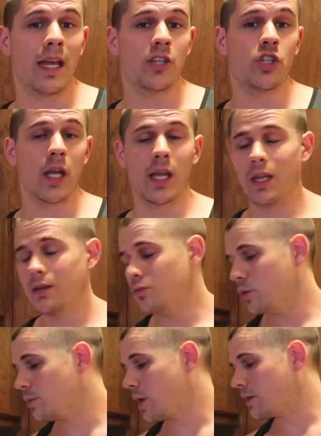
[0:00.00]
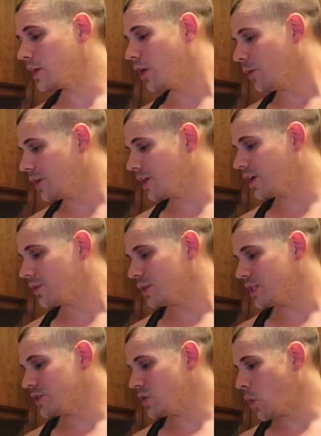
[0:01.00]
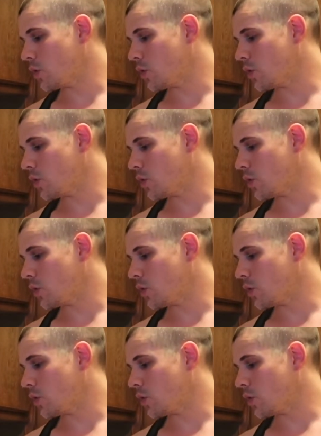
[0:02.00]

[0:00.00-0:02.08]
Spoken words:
like chicken would probably go really good with this,